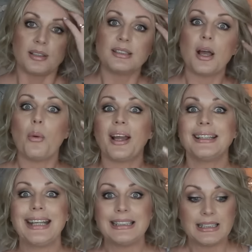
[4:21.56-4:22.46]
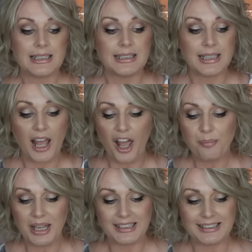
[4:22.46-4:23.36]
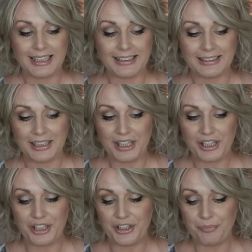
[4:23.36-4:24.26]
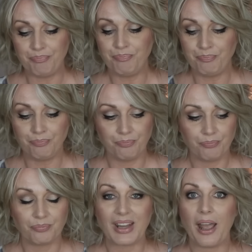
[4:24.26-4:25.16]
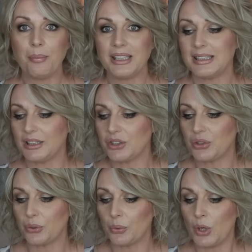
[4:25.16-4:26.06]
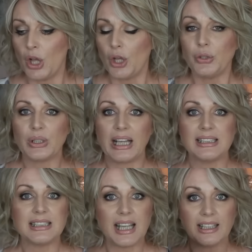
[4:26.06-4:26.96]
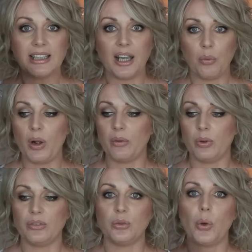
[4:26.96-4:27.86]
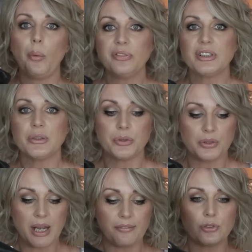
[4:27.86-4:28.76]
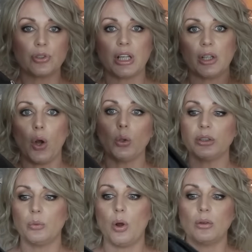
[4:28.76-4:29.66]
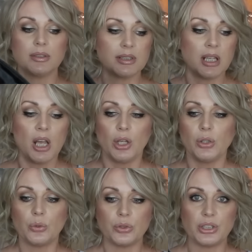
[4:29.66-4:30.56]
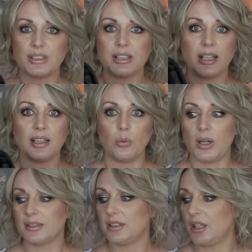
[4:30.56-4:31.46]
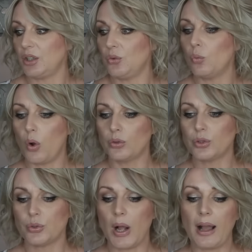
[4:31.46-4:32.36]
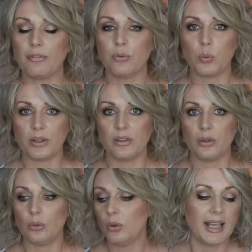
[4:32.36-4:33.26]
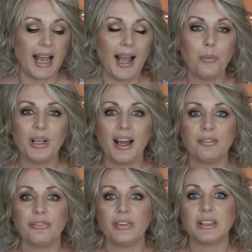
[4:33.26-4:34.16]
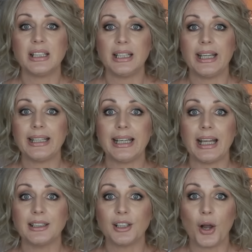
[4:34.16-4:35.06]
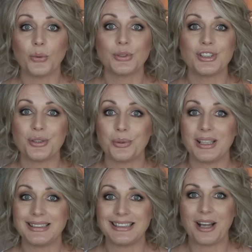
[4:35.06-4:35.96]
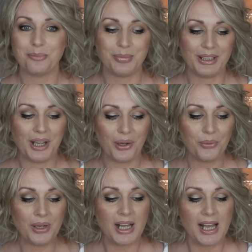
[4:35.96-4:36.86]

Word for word: So I think this is amazing. Um, amazing tool you can take it away with you obviously you don't have to take all the ones you could just take the ones that you want to have with you i will have the link and code to it down below